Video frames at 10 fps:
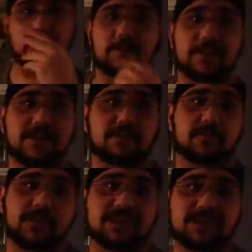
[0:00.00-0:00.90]
only wrestled
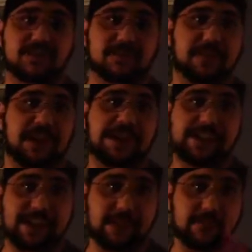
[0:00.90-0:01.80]
once in Japan,
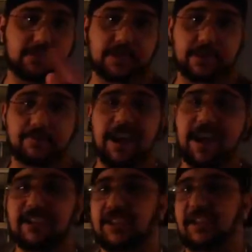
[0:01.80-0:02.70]
and he had a really good match.